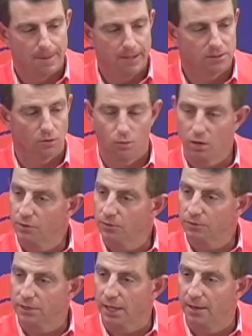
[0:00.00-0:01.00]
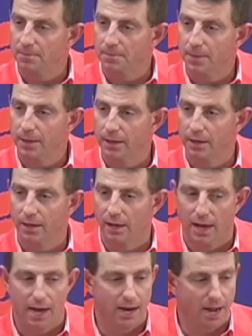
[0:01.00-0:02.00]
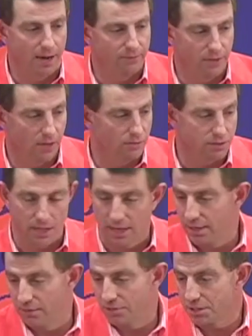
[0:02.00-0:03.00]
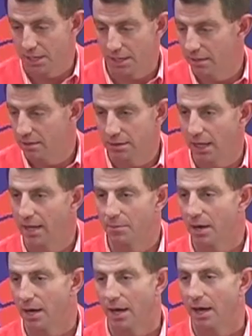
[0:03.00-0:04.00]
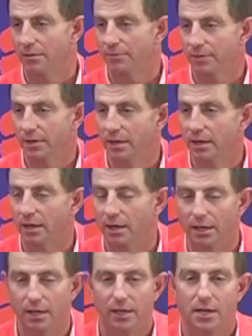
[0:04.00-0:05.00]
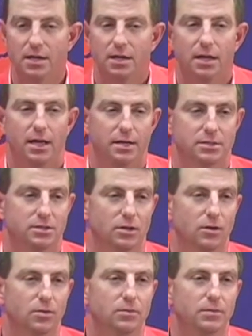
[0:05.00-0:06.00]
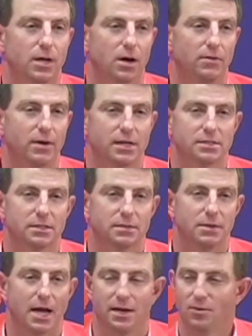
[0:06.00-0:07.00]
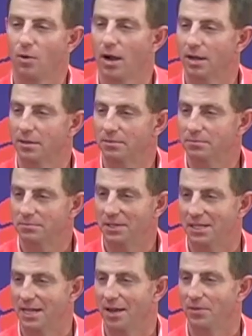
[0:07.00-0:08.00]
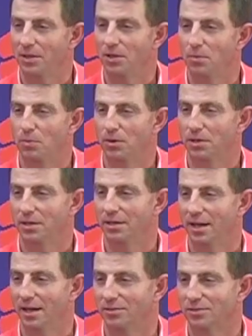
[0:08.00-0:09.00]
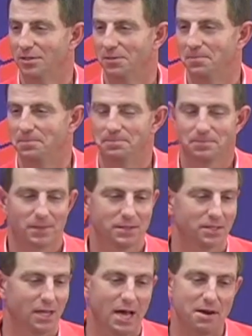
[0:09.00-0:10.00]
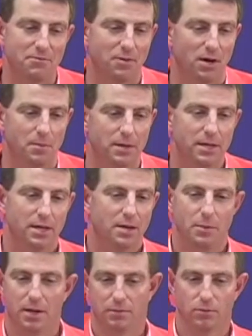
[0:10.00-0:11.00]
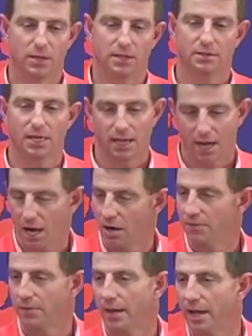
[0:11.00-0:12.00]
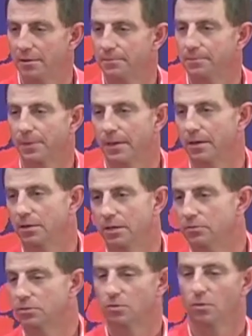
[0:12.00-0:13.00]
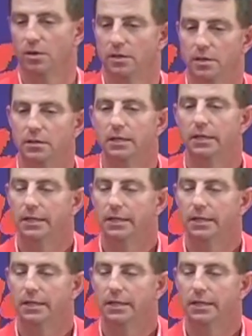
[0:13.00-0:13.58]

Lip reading: it's a wonderful time, and I'd never skied a day in my life, and so I've actually gotten to where I can get down the hill pretty good now. So it's a lot of fun, but we can thank Harry for that. You know, he was the one that